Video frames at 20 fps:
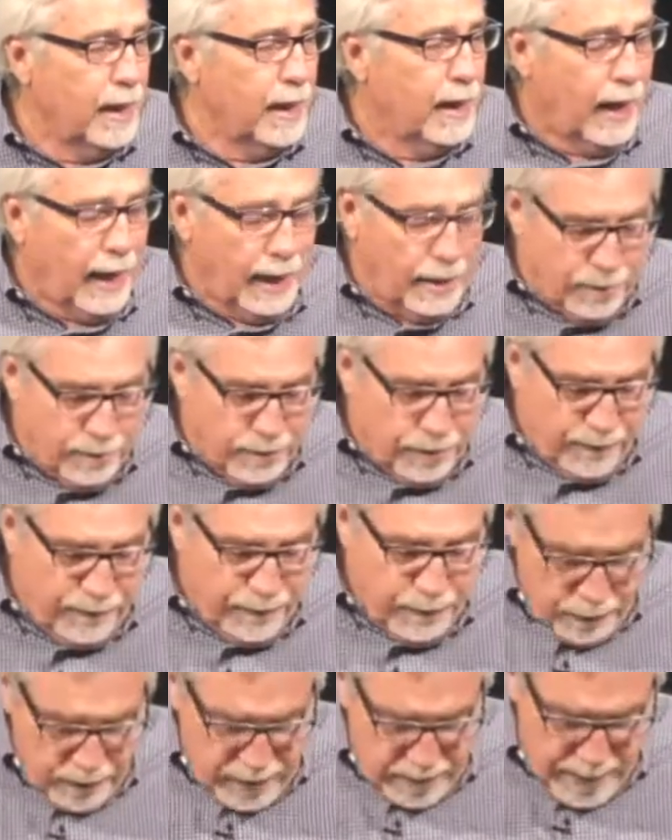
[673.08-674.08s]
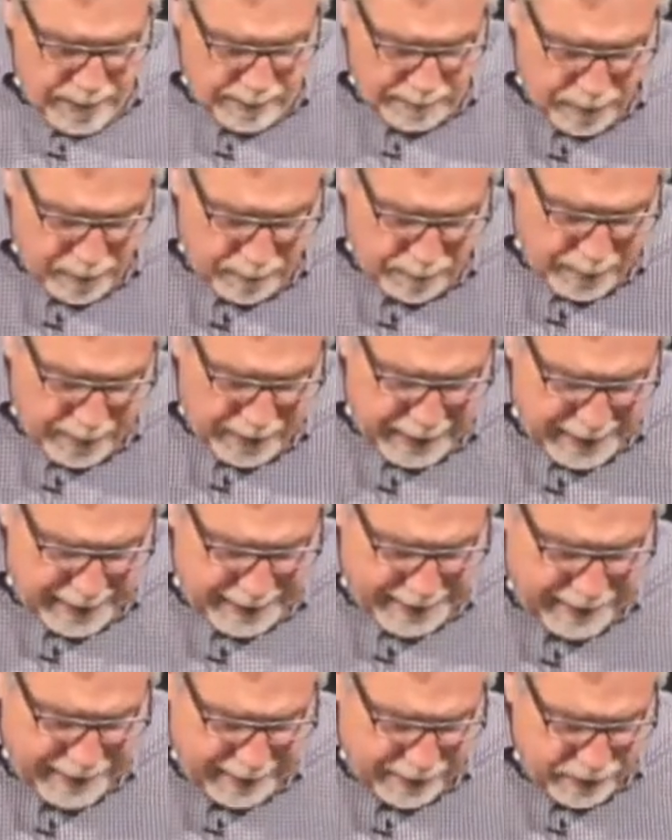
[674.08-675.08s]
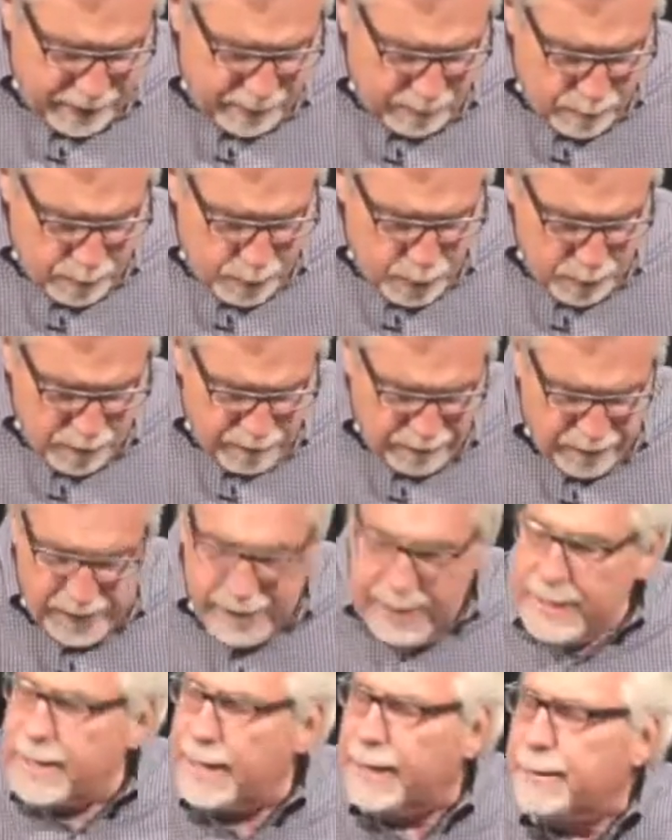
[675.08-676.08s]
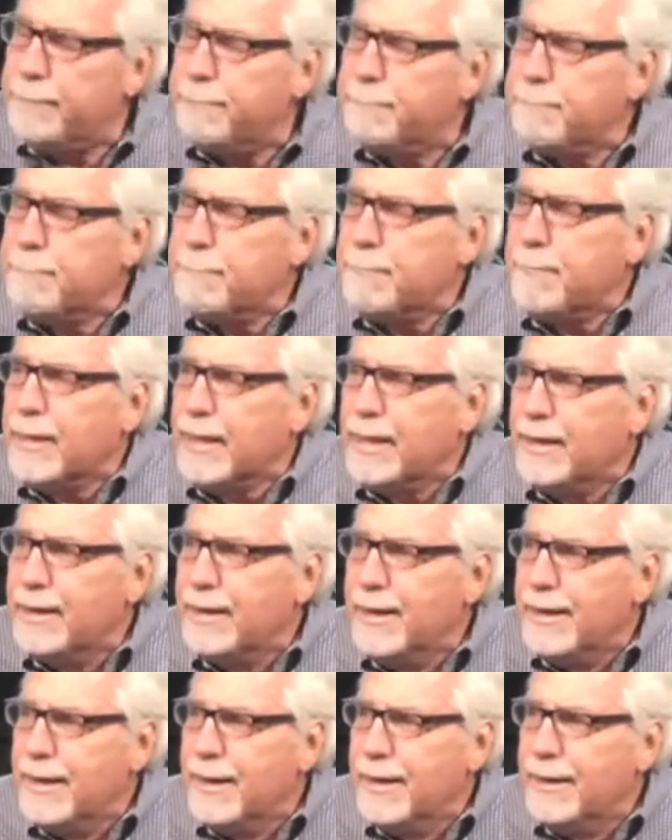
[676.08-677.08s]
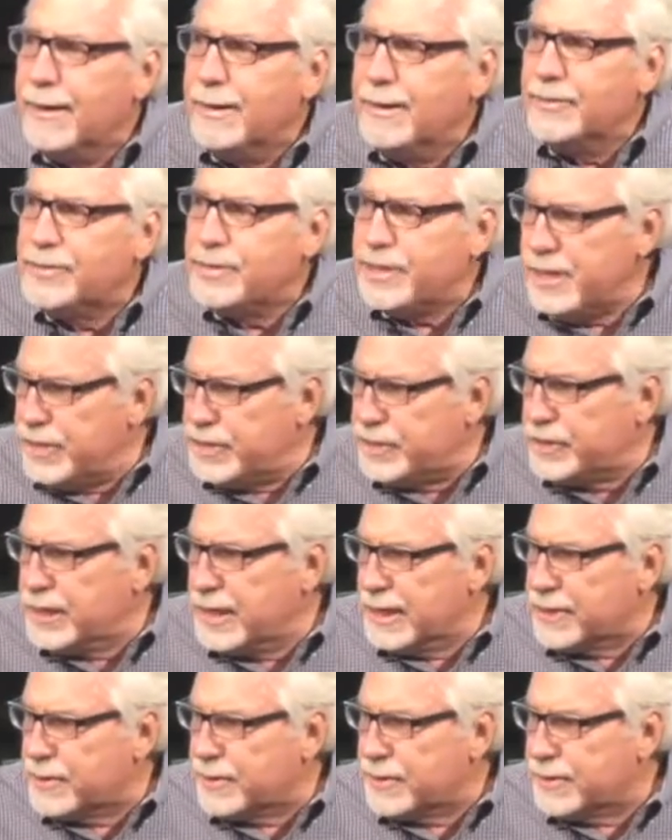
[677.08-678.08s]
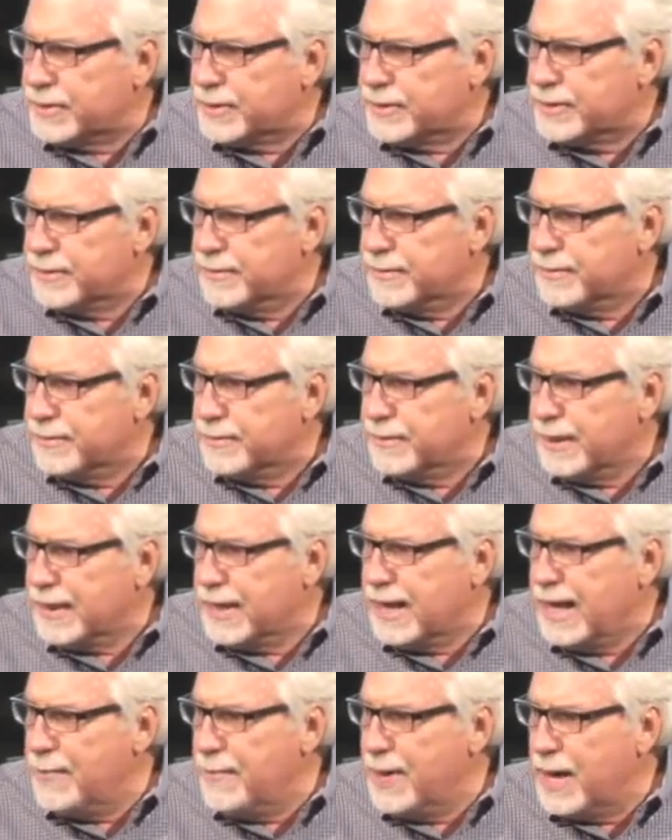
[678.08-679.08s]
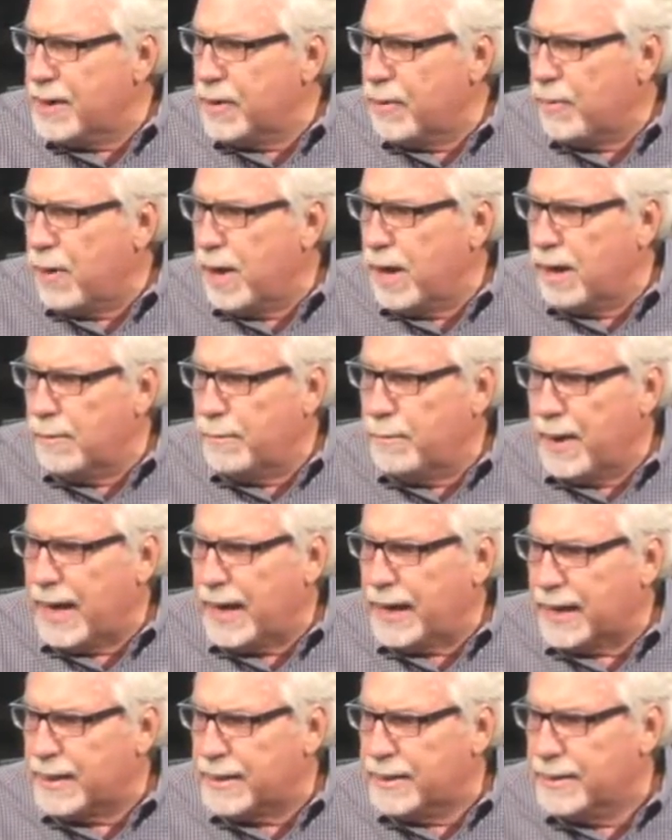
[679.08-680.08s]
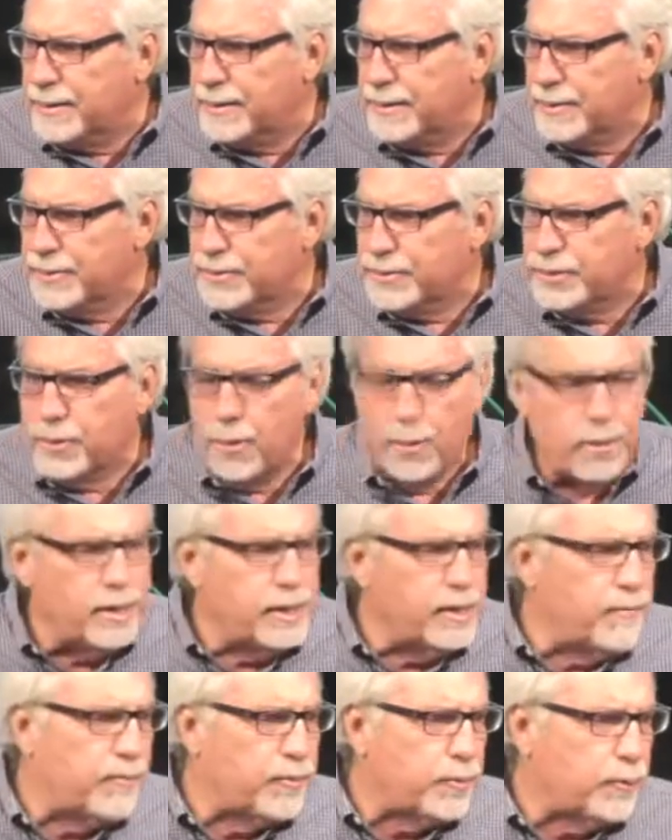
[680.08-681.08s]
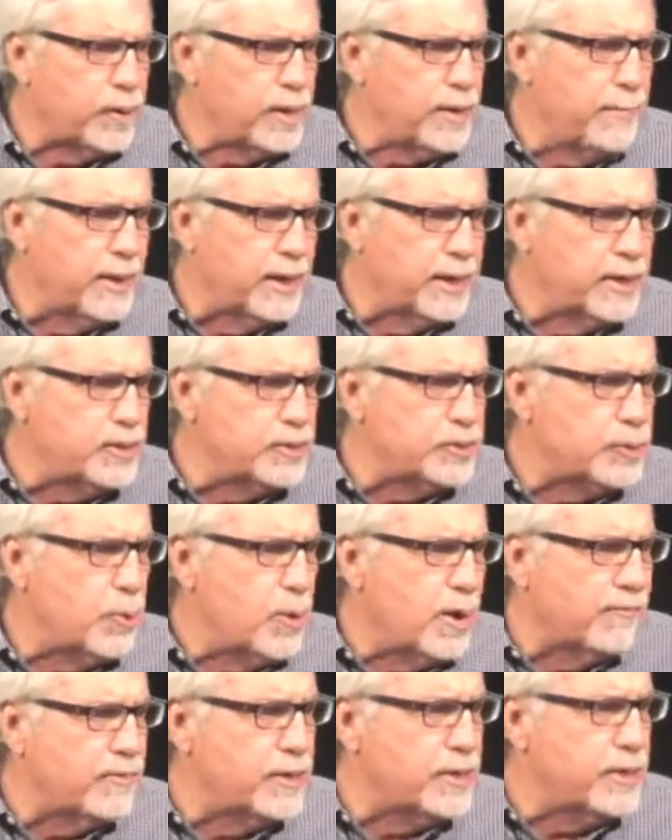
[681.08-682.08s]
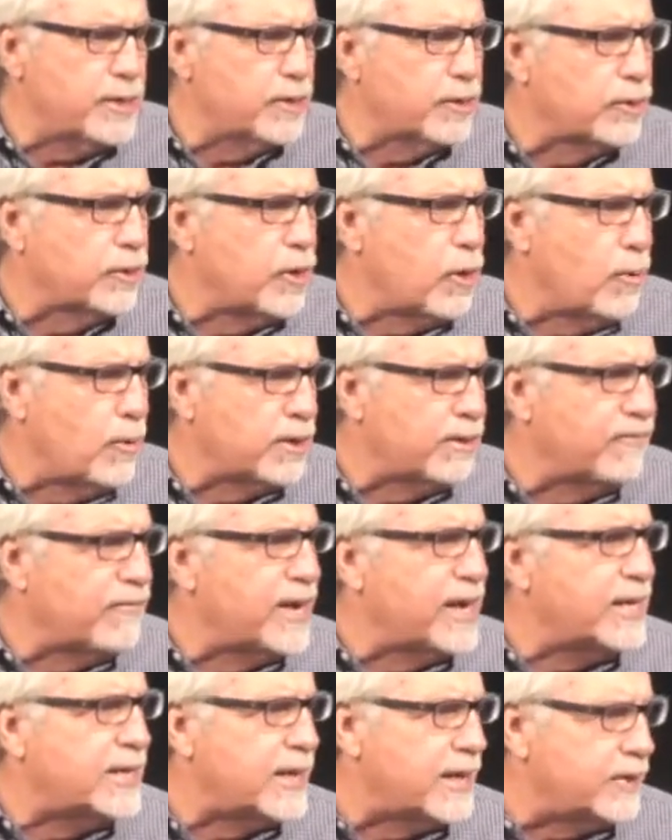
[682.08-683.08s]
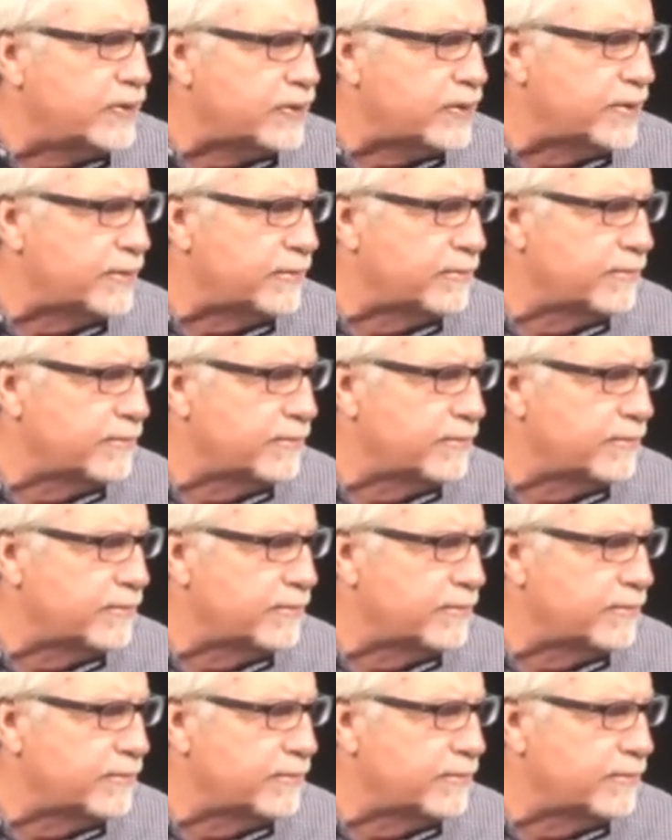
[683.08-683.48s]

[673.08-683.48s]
I don't know if you remember, but in the movie City Slickers that came out a while back, story of three buddies who every year go on a vacation.